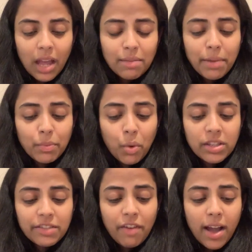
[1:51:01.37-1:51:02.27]
but what
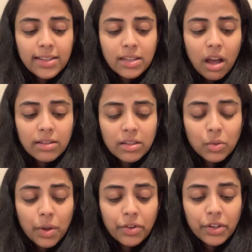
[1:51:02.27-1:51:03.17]
divides us is
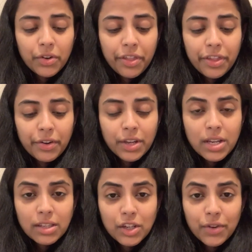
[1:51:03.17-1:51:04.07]
whether your theory
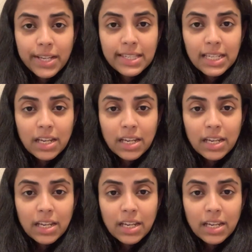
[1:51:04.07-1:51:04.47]
is crazy